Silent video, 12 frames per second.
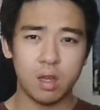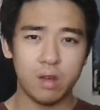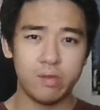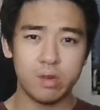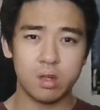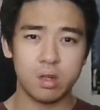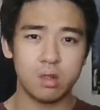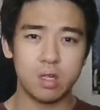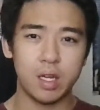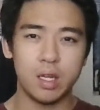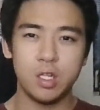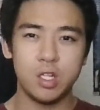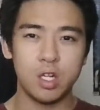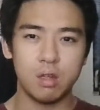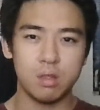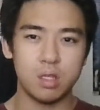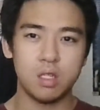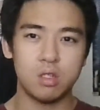ever gonna age
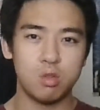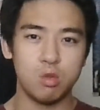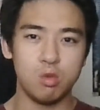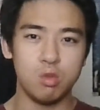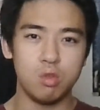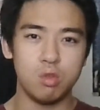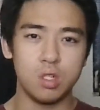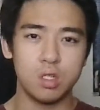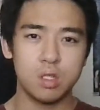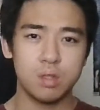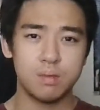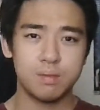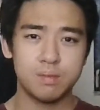out these two units